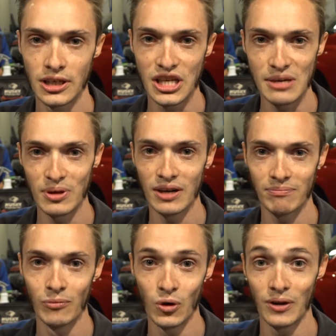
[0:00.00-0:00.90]
and keep
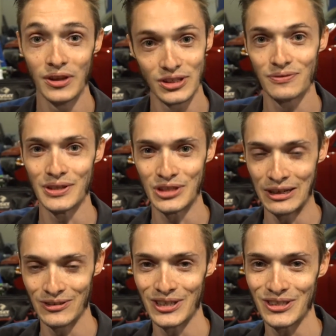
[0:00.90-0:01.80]
up more on this 5th
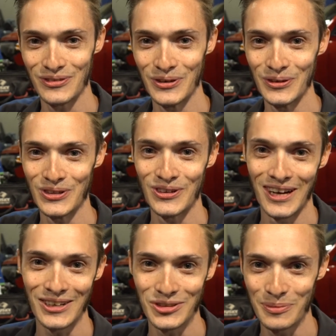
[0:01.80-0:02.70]
generation 4Runner
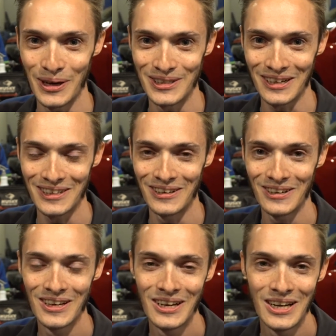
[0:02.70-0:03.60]
straight axle project
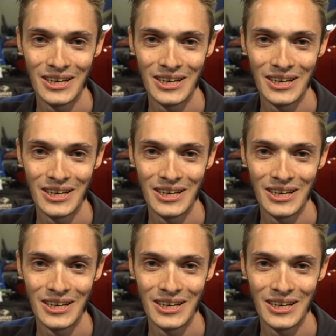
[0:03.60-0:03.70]
here,